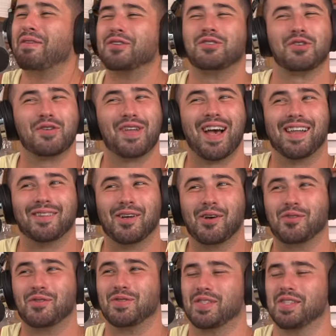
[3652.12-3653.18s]
ever do that though?
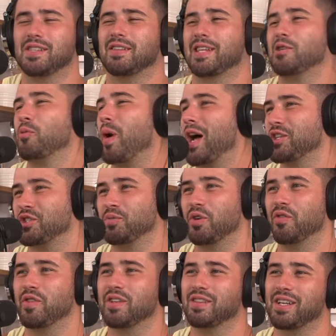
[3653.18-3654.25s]
You see, like, you watch a
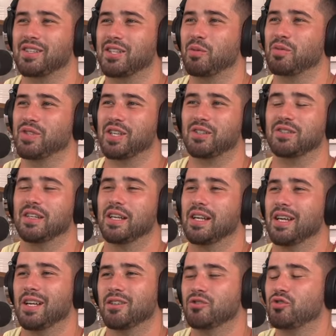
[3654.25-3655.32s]
movie and like someone's like,
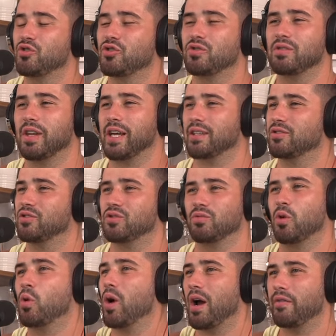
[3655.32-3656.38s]
like
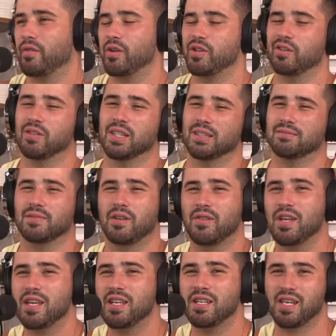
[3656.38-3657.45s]
whoever, and you're like, are
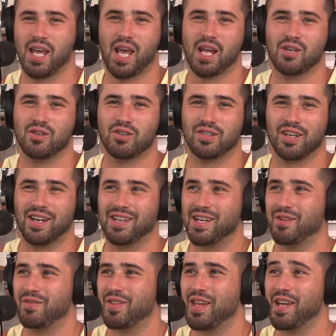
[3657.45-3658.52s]
they engaged? And then
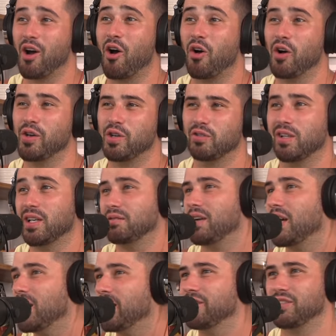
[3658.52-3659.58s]
if they aren't, you're like,
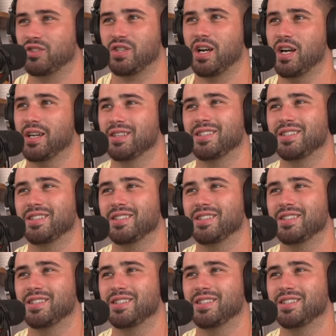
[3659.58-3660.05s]
I have a shot.